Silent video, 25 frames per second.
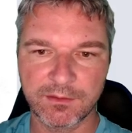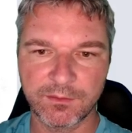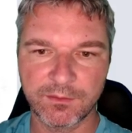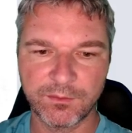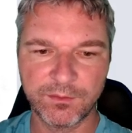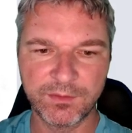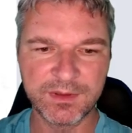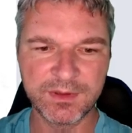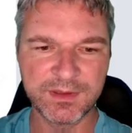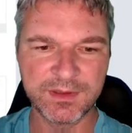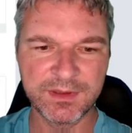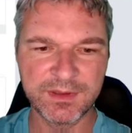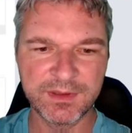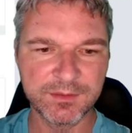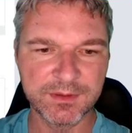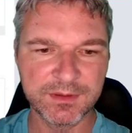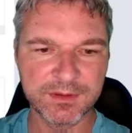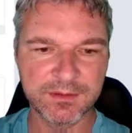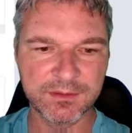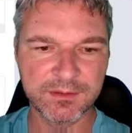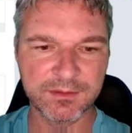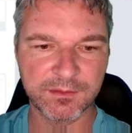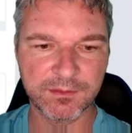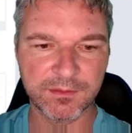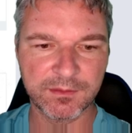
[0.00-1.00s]
What, what,
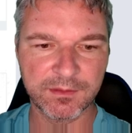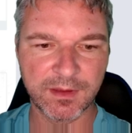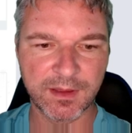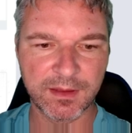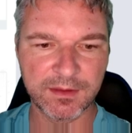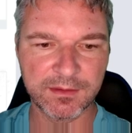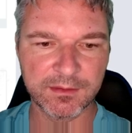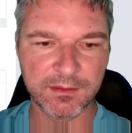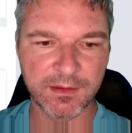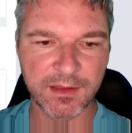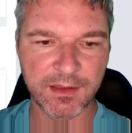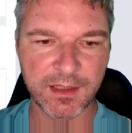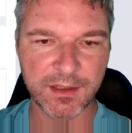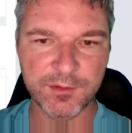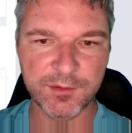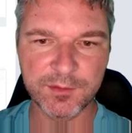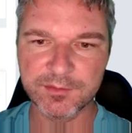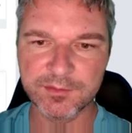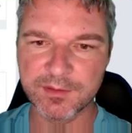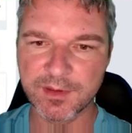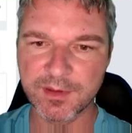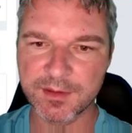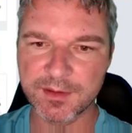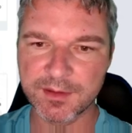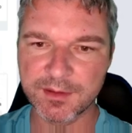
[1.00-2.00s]
I, how
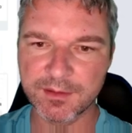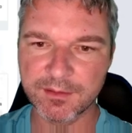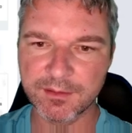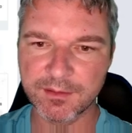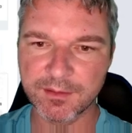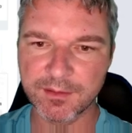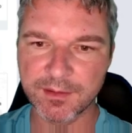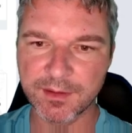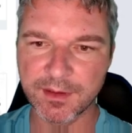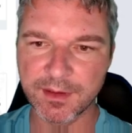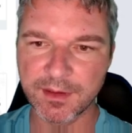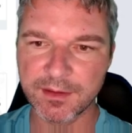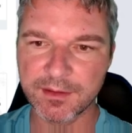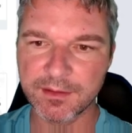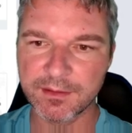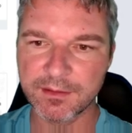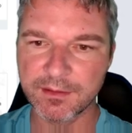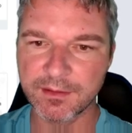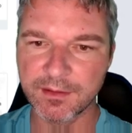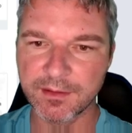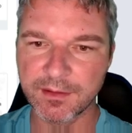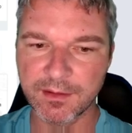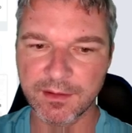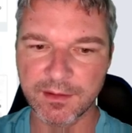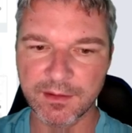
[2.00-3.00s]
does it say
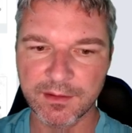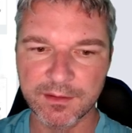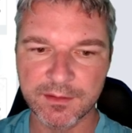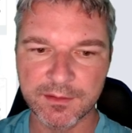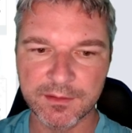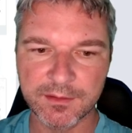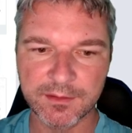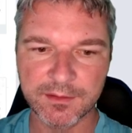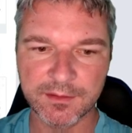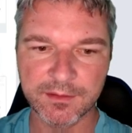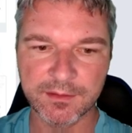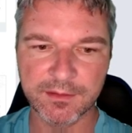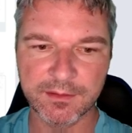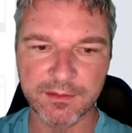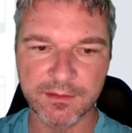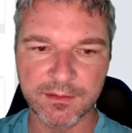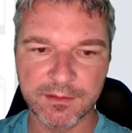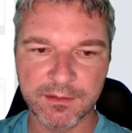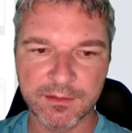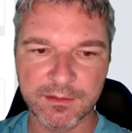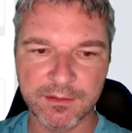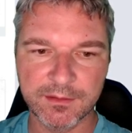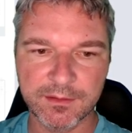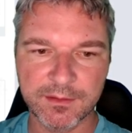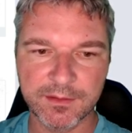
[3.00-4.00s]

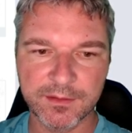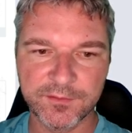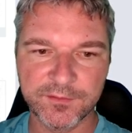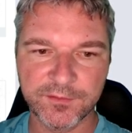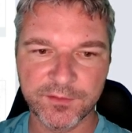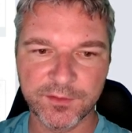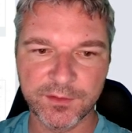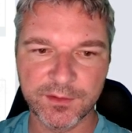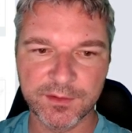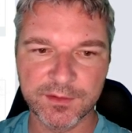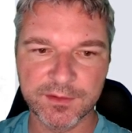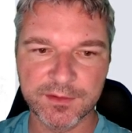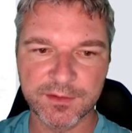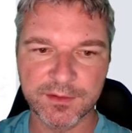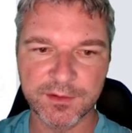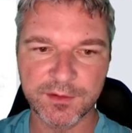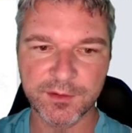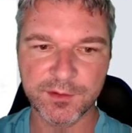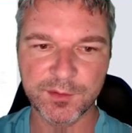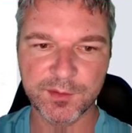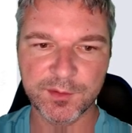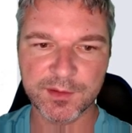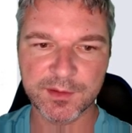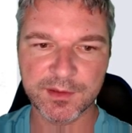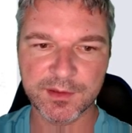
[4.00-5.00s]
default
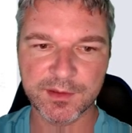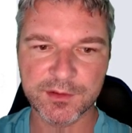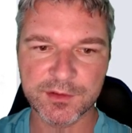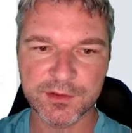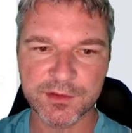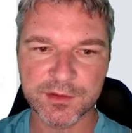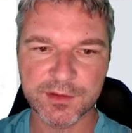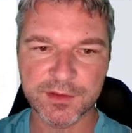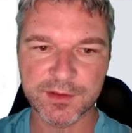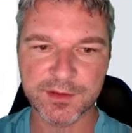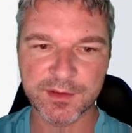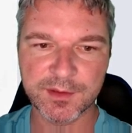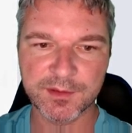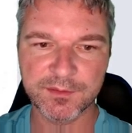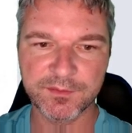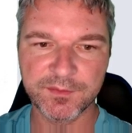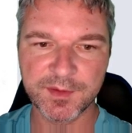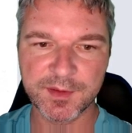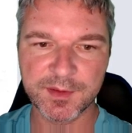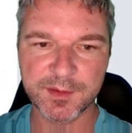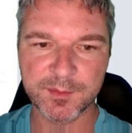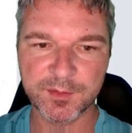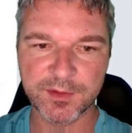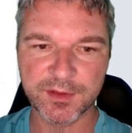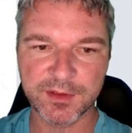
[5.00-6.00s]
usage is
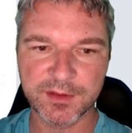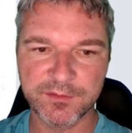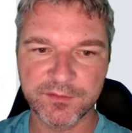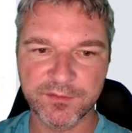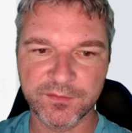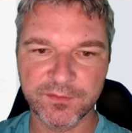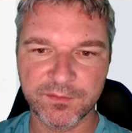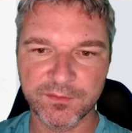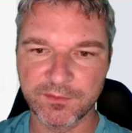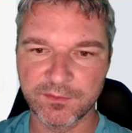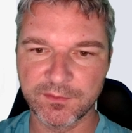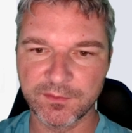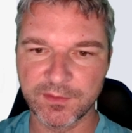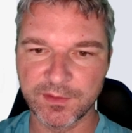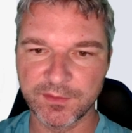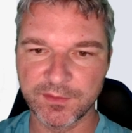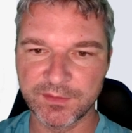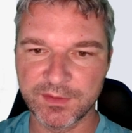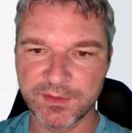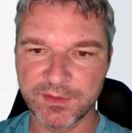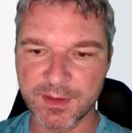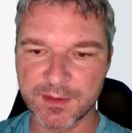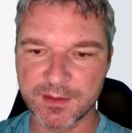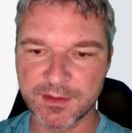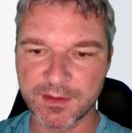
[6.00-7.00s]
visible if, if
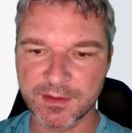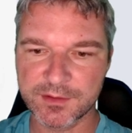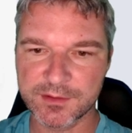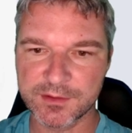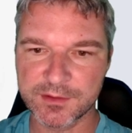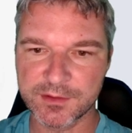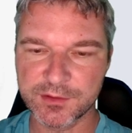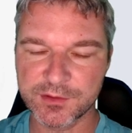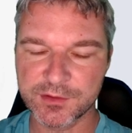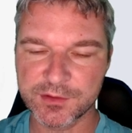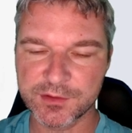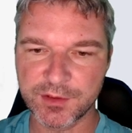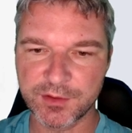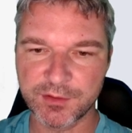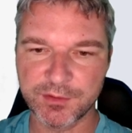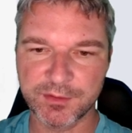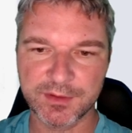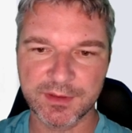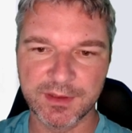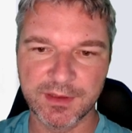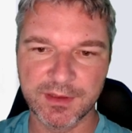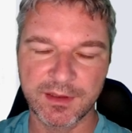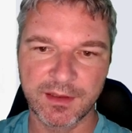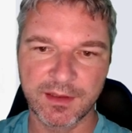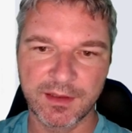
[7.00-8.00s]
it doesn't actually show
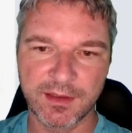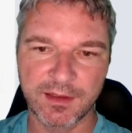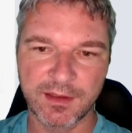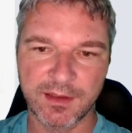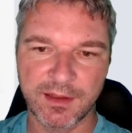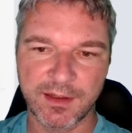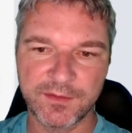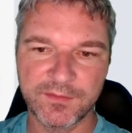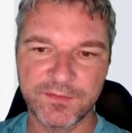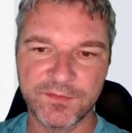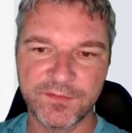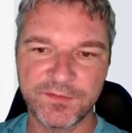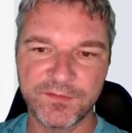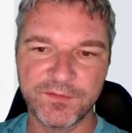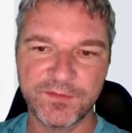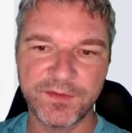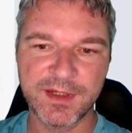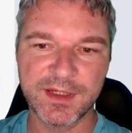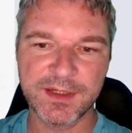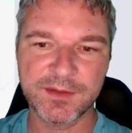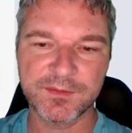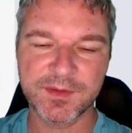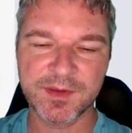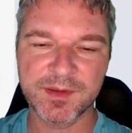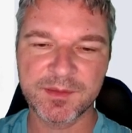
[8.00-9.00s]
it? I
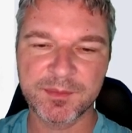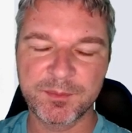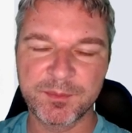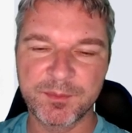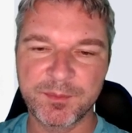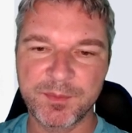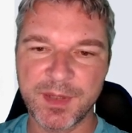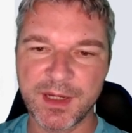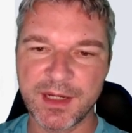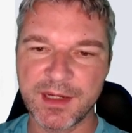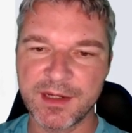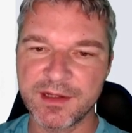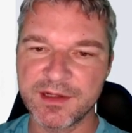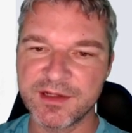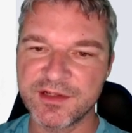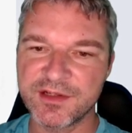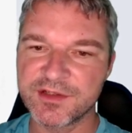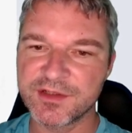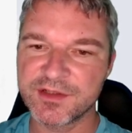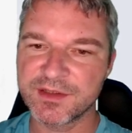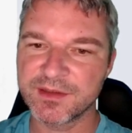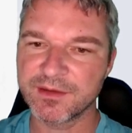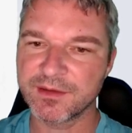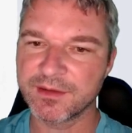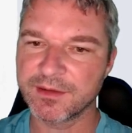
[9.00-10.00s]
think this
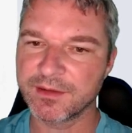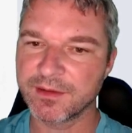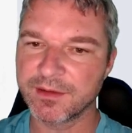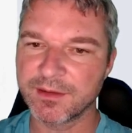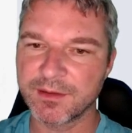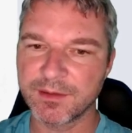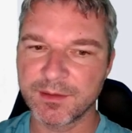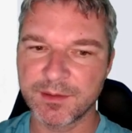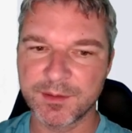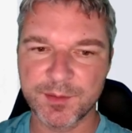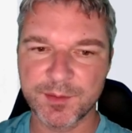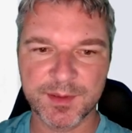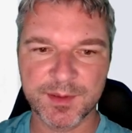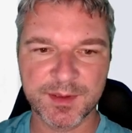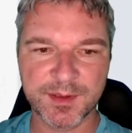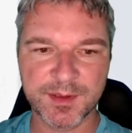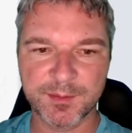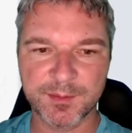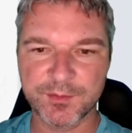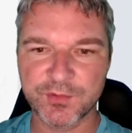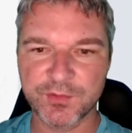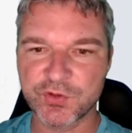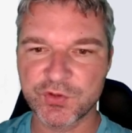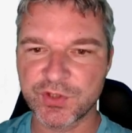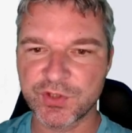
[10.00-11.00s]
page is using
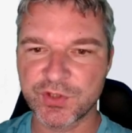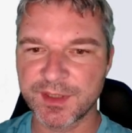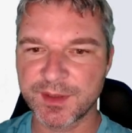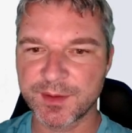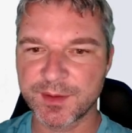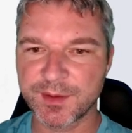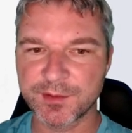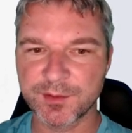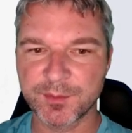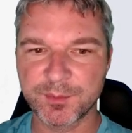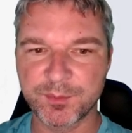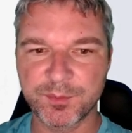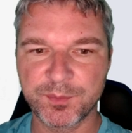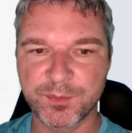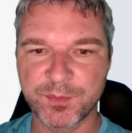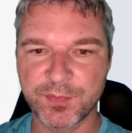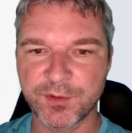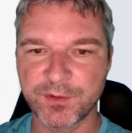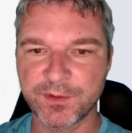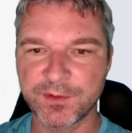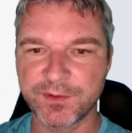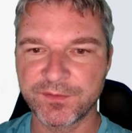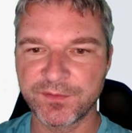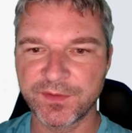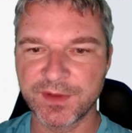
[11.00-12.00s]
some tricks to
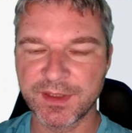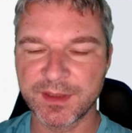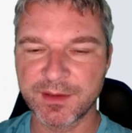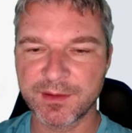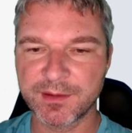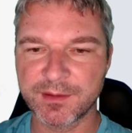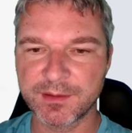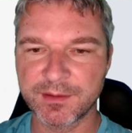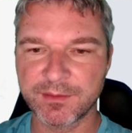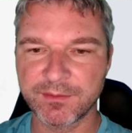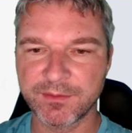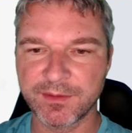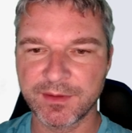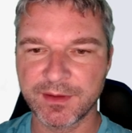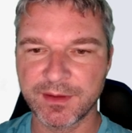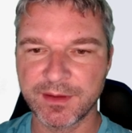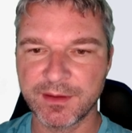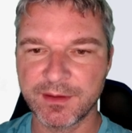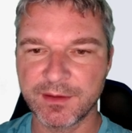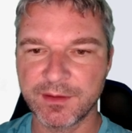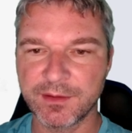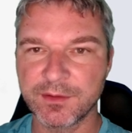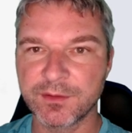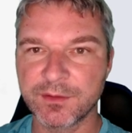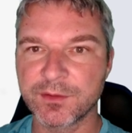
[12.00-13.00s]
put things
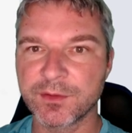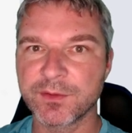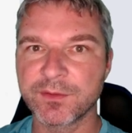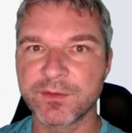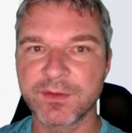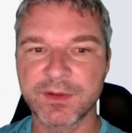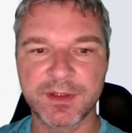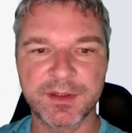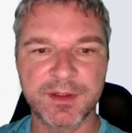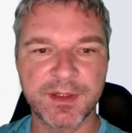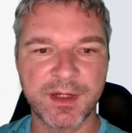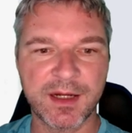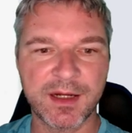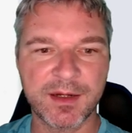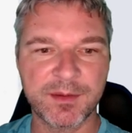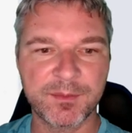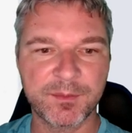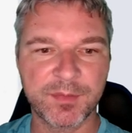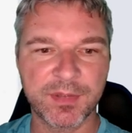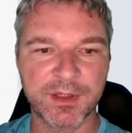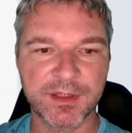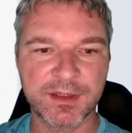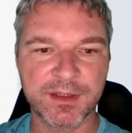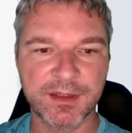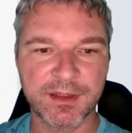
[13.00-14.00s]
into the
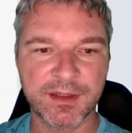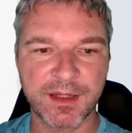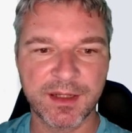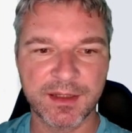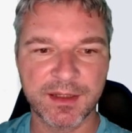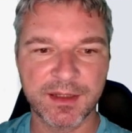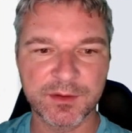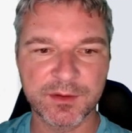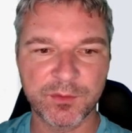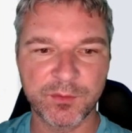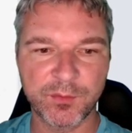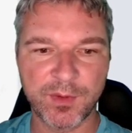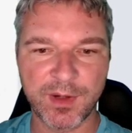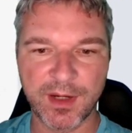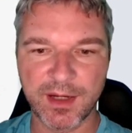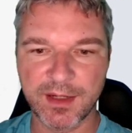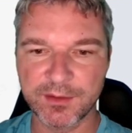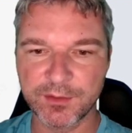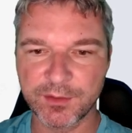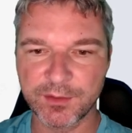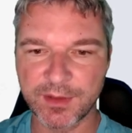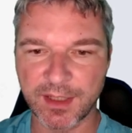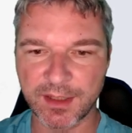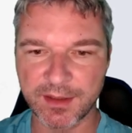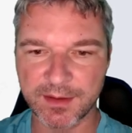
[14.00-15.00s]
DOM, but not
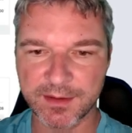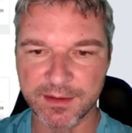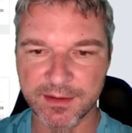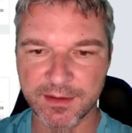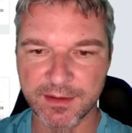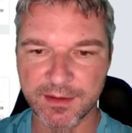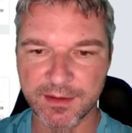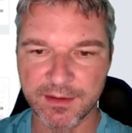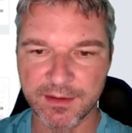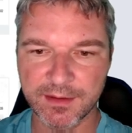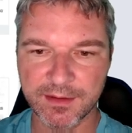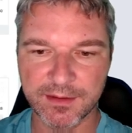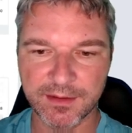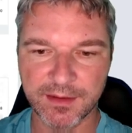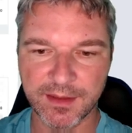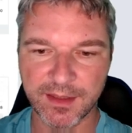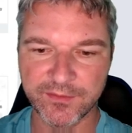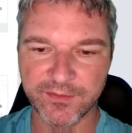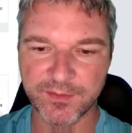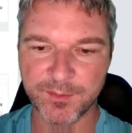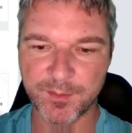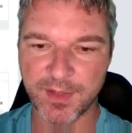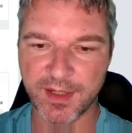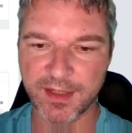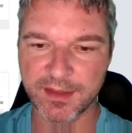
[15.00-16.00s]
quite. Okay,
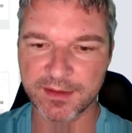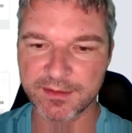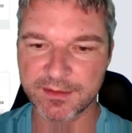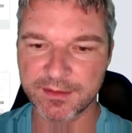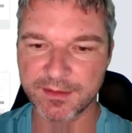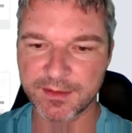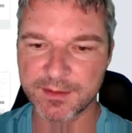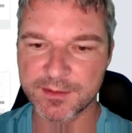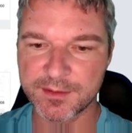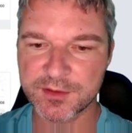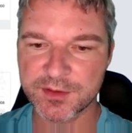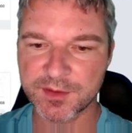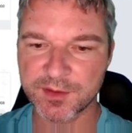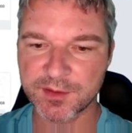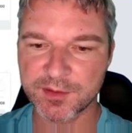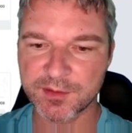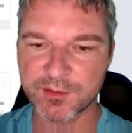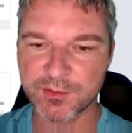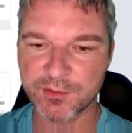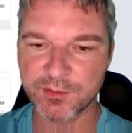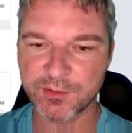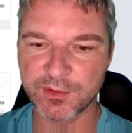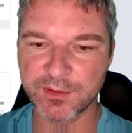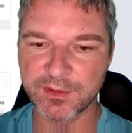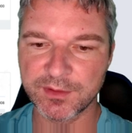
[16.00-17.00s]
never mind. Let's just
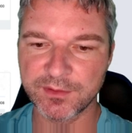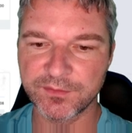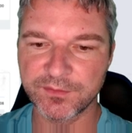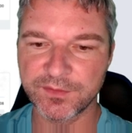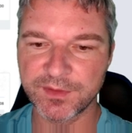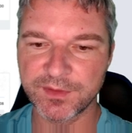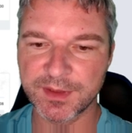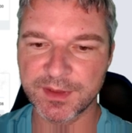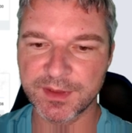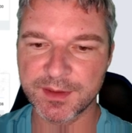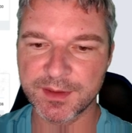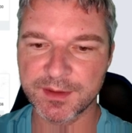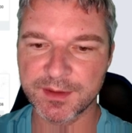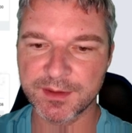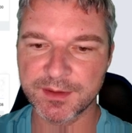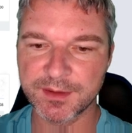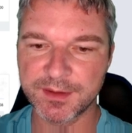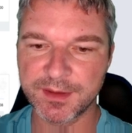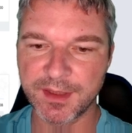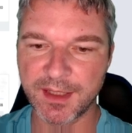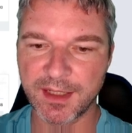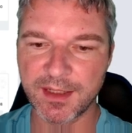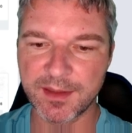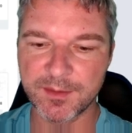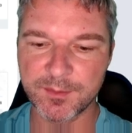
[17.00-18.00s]
scroll this
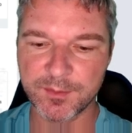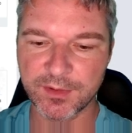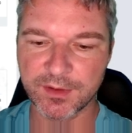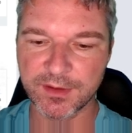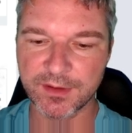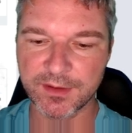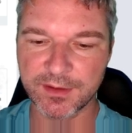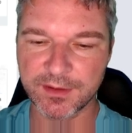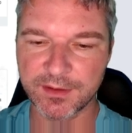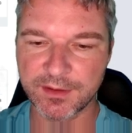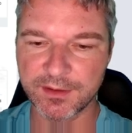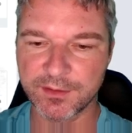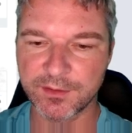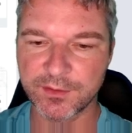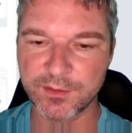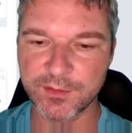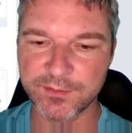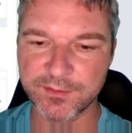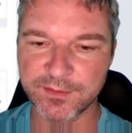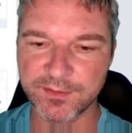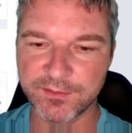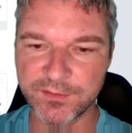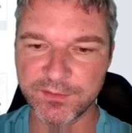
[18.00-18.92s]
table into the